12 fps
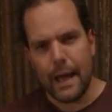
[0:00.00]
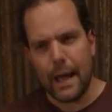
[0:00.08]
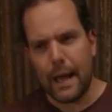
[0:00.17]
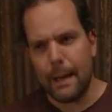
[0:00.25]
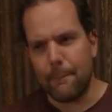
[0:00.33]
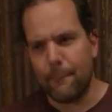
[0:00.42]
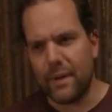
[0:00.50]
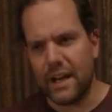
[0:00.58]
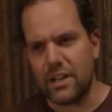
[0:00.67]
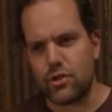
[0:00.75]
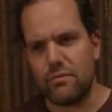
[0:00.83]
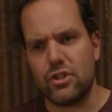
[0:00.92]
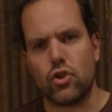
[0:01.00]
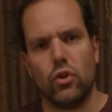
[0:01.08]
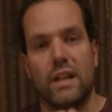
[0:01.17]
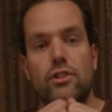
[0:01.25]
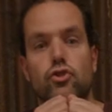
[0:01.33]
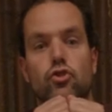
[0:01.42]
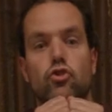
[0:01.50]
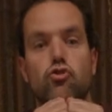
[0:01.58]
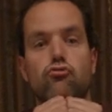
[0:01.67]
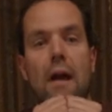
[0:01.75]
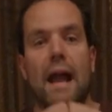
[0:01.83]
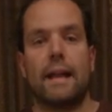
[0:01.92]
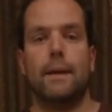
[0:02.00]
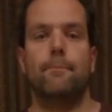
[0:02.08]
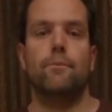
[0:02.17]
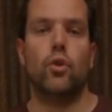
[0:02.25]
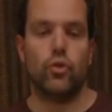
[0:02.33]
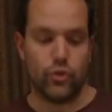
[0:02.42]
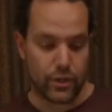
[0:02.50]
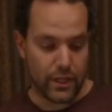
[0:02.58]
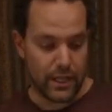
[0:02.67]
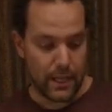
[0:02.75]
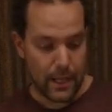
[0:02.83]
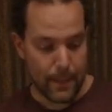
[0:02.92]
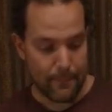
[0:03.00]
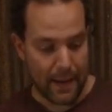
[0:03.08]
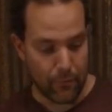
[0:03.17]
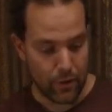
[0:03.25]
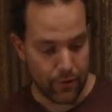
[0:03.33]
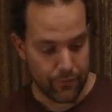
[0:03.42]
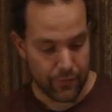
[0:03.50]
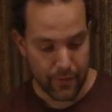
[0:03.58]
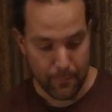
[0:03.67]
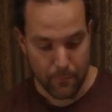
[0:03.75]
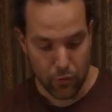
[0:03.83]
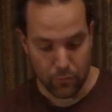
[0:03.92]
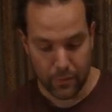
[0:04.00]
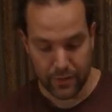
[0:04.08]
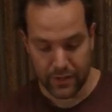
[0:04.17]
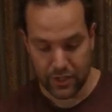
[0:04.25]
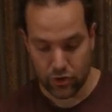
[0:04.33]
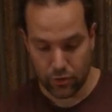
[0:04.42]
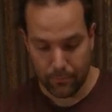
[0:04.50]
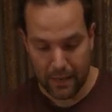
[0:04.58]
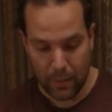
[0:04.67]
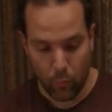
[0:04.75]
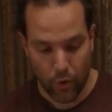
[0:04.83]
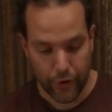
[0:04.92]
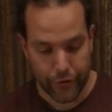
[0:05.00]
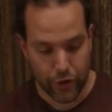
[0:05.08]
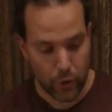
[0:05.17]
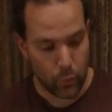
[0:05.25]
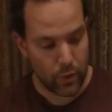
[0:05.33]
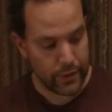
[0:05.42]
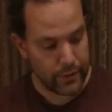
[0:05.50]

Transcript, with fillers: Um, and as a result, it doesn't crack under the amount of movement that this stuff might want to do.